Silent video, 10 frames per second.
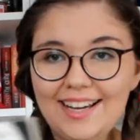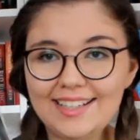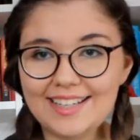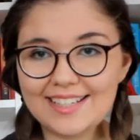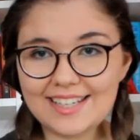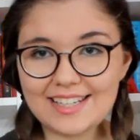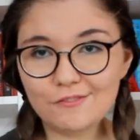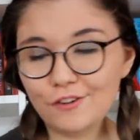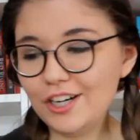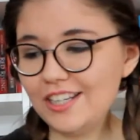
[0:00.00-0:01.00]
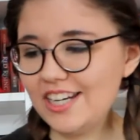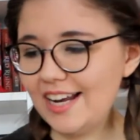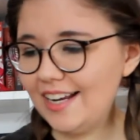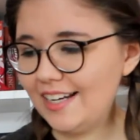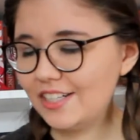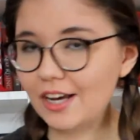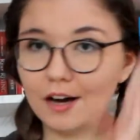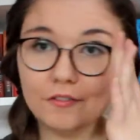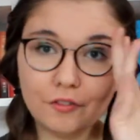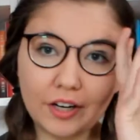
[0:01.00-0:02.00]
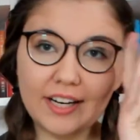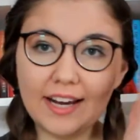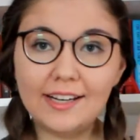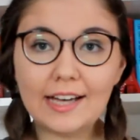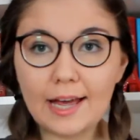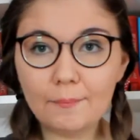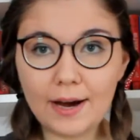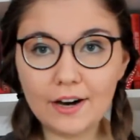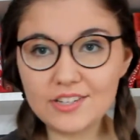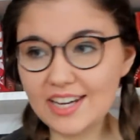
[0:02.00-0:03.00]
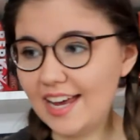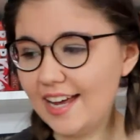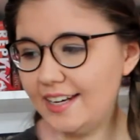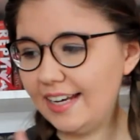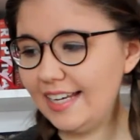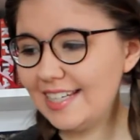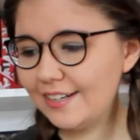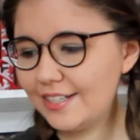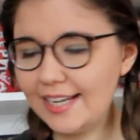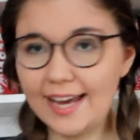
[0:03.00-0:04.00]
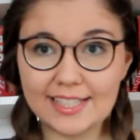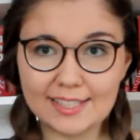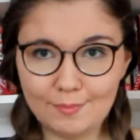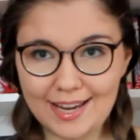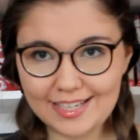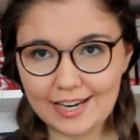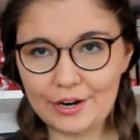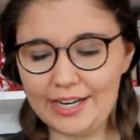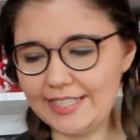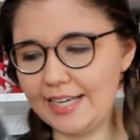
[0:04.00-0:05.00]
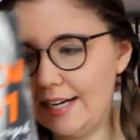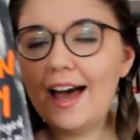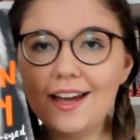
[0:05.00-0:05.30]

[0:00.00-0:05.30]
And this is for the challenge of reading about an intersex main character.